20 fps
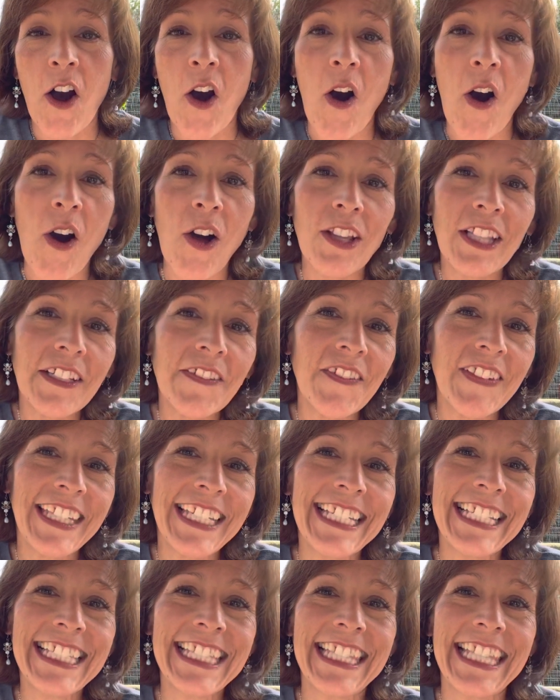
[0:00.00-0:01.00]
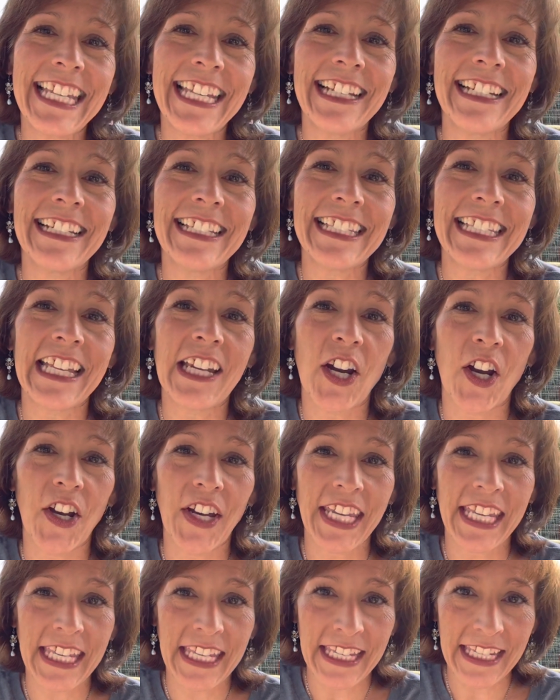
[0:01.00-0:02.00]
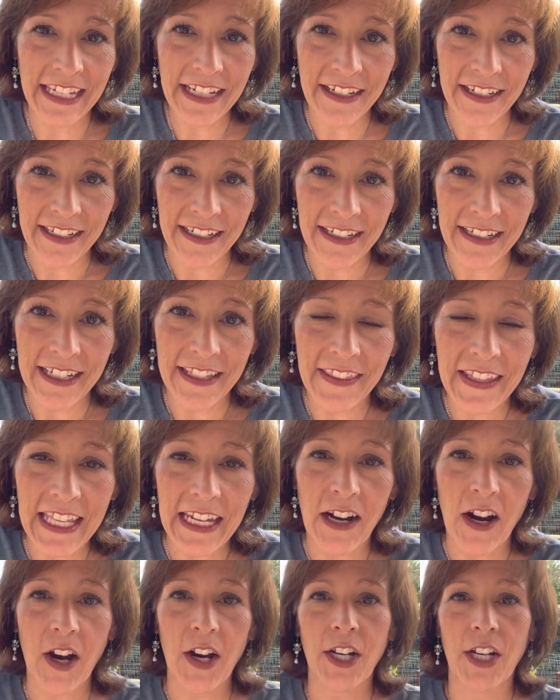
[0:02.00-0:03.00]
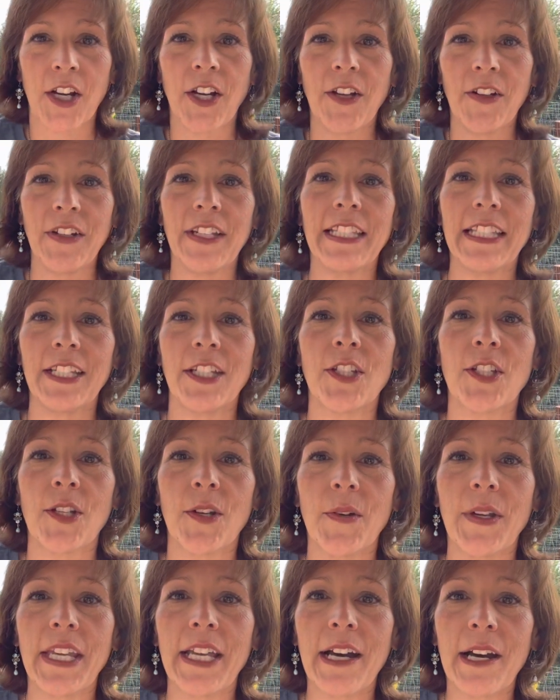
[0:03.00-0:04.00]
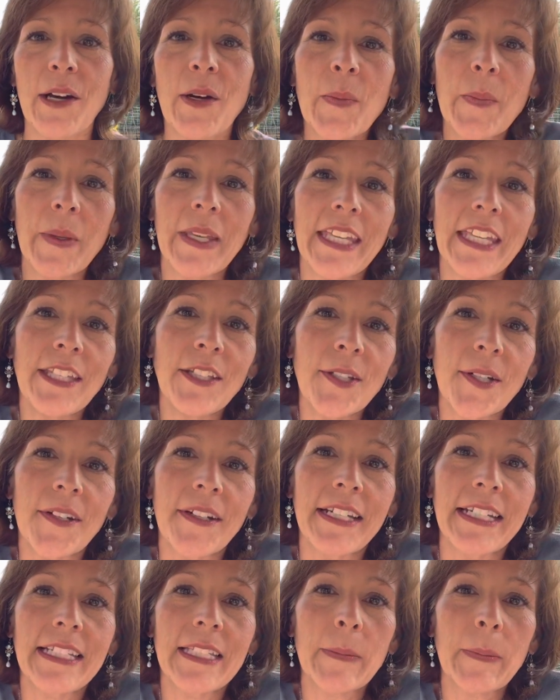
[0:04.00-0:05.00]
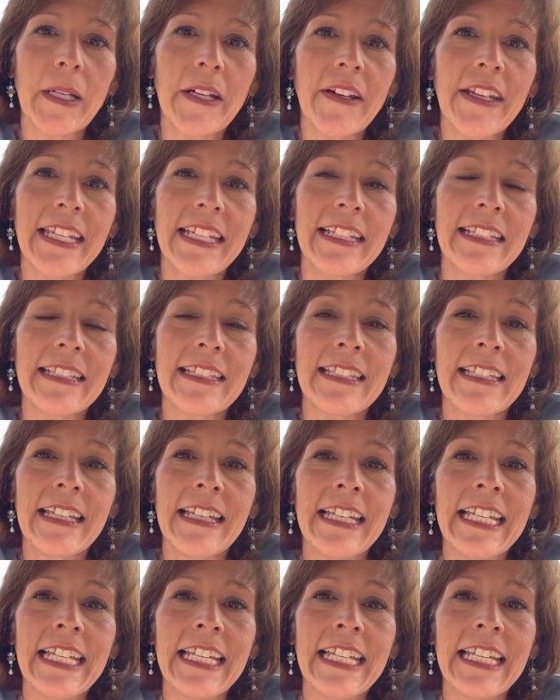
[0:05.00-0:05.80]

All of these things that are here, that are currently showing up in your experience,